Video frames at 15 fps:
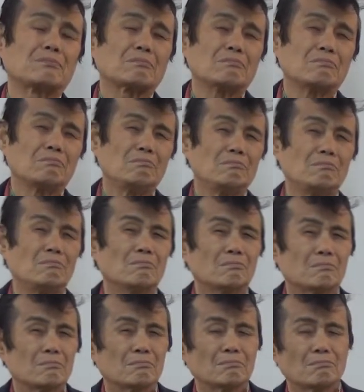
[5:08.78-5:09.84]

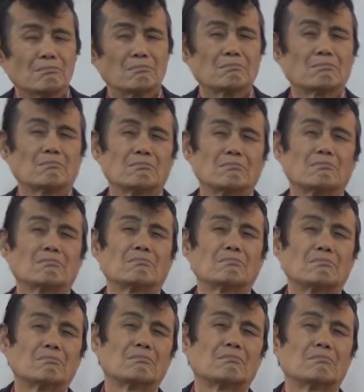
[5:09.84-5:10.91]
[no speech]